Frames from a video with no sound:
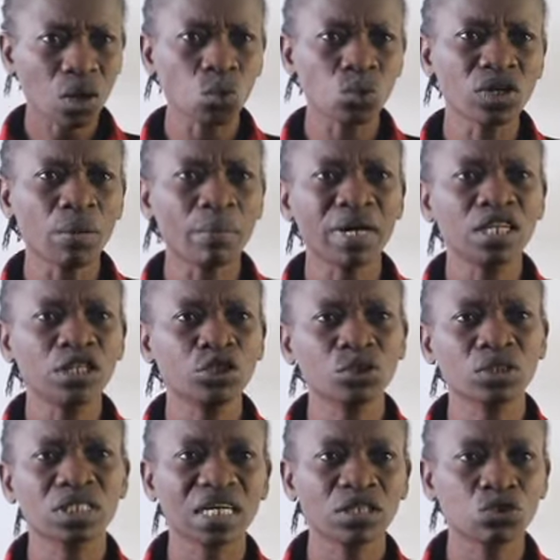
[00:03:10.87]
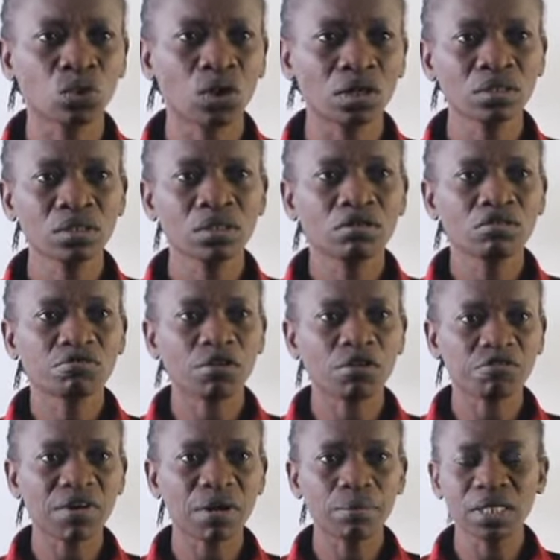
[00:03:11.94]
We normally use that one
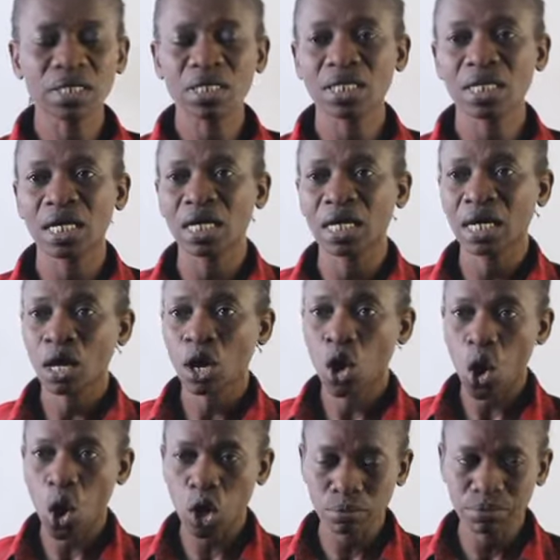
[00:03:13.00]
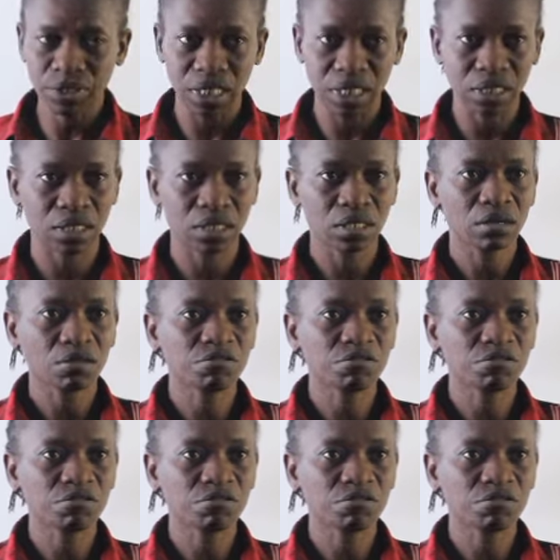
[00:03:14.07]
for feminine object.